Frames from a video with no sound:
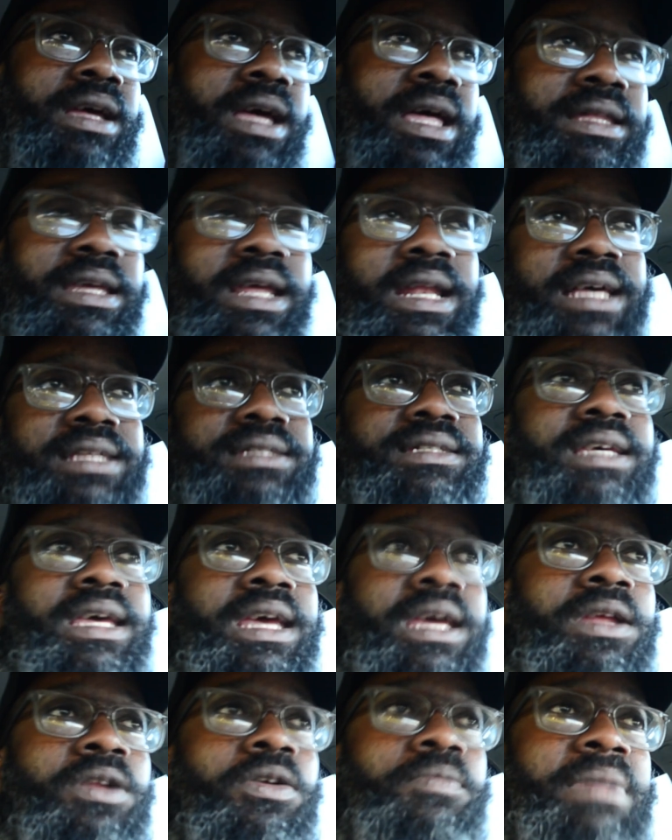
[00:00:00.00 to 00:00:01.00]
And then I said
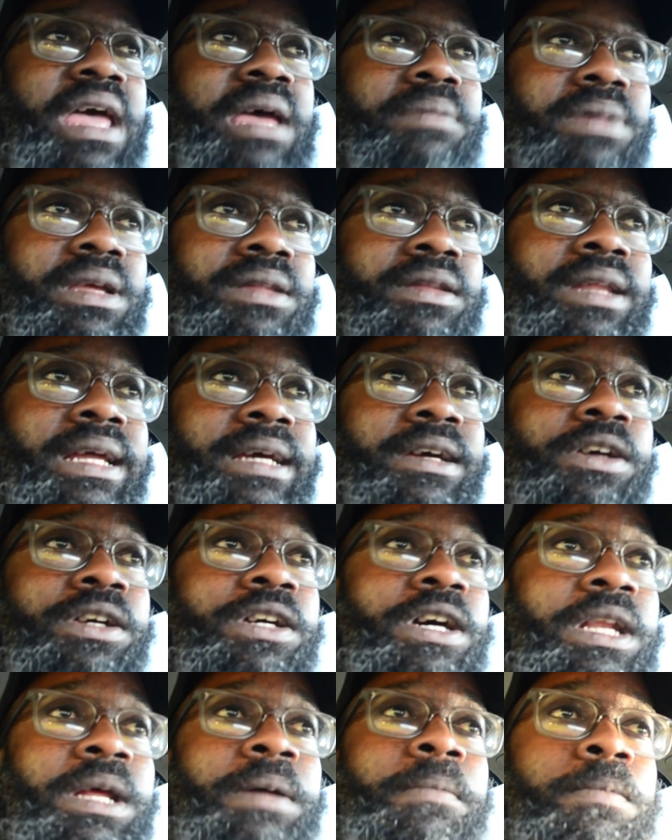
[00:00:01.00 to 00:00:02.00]
it'll make me look like a
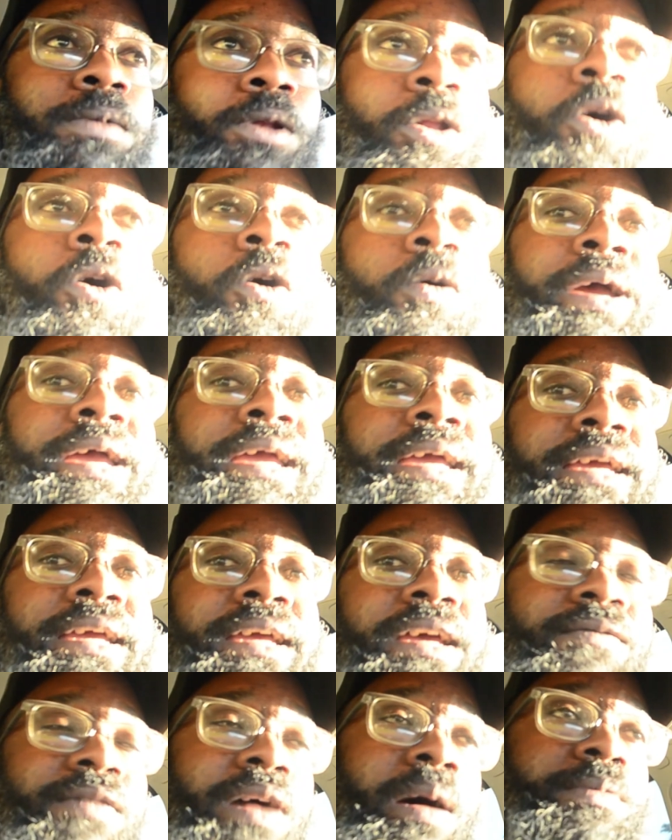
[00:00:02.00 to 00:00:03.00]
good employee
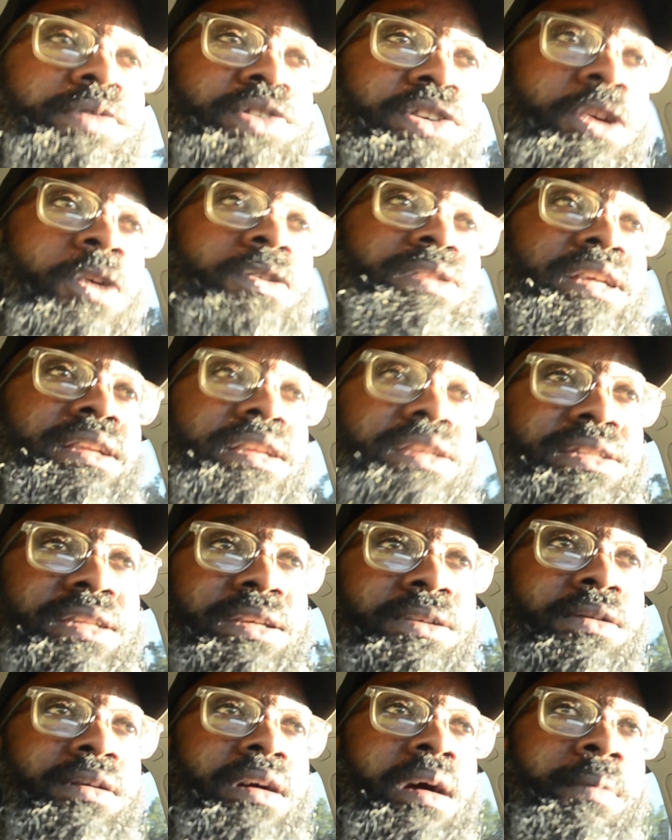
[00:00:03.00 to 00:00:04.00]
if I'm choosing to
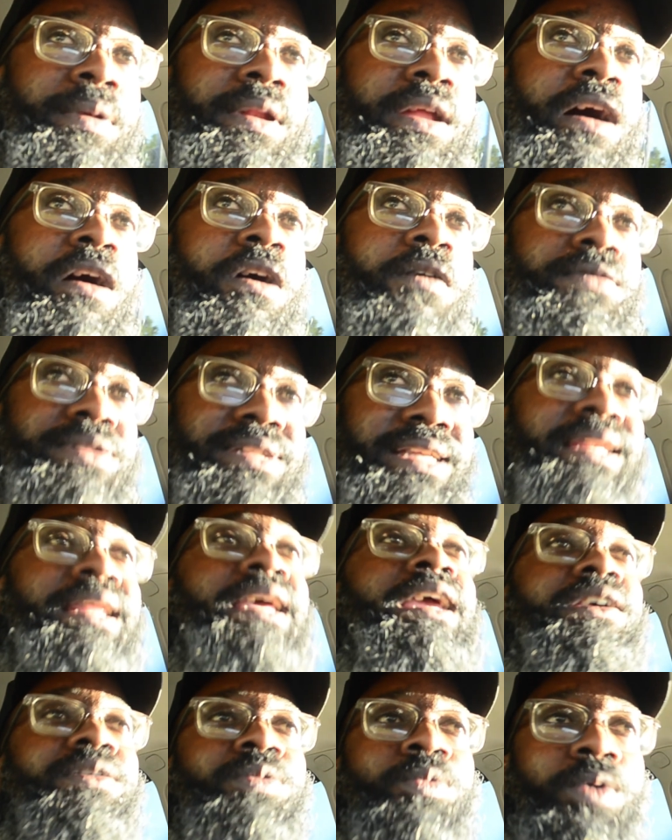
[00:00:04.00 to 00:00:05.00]
still come in the office at
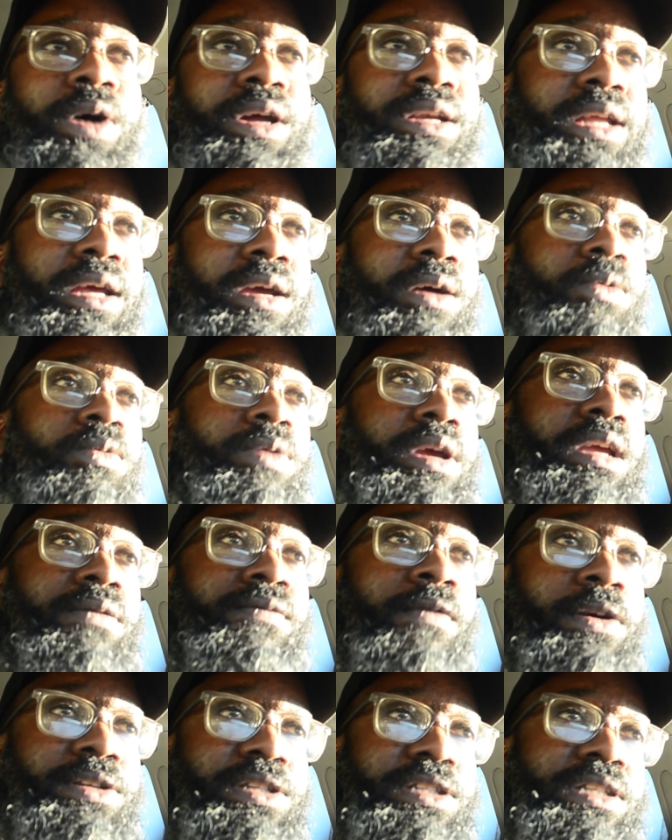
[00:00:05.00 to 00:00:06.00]
least one day a week
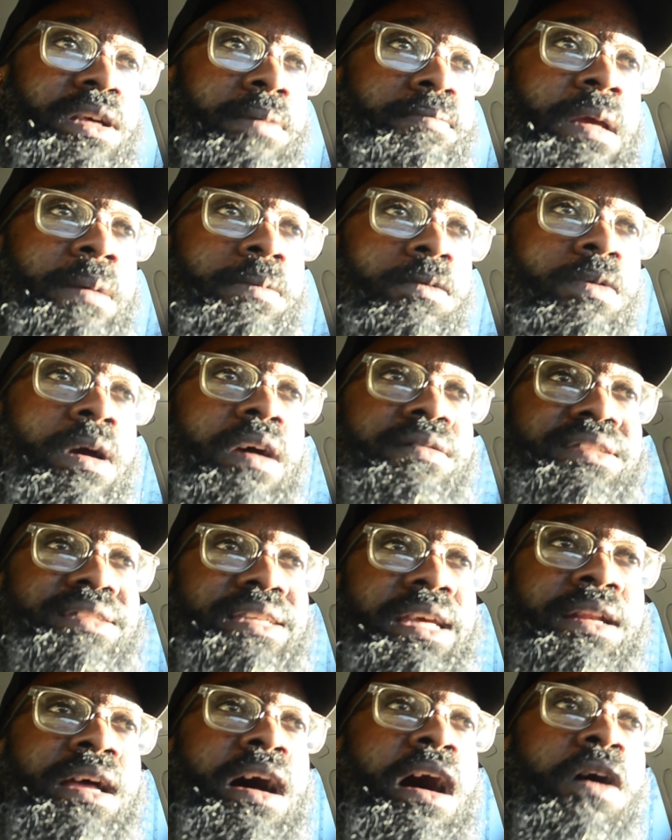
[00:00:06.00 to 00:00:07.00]
versus some people who haven't
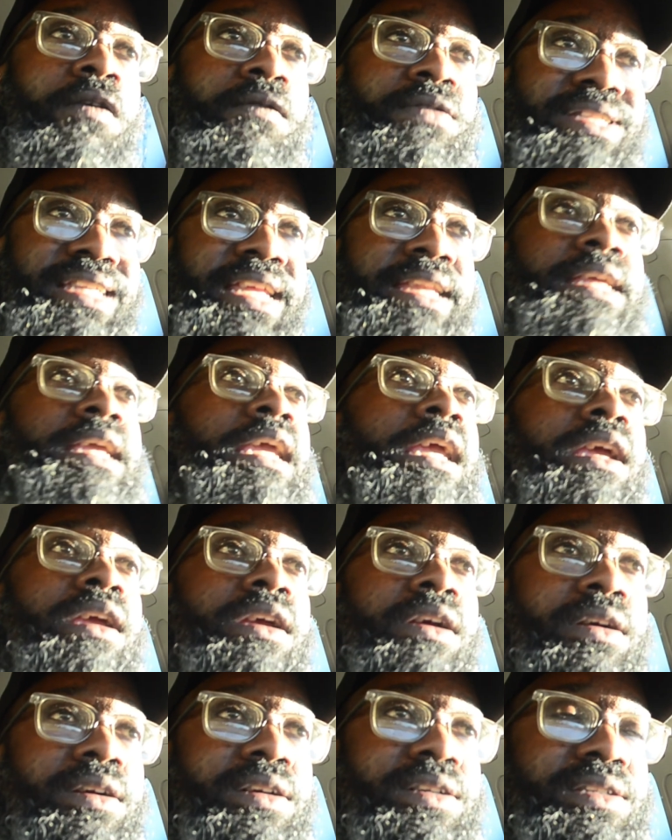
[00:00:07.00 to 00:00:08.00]
seen the office in
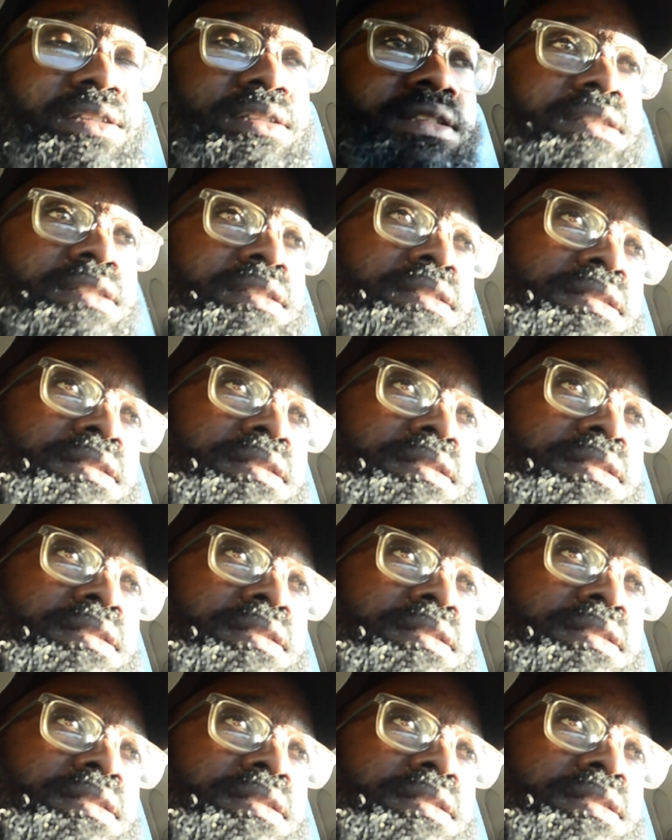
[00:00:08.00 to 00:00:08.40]
years.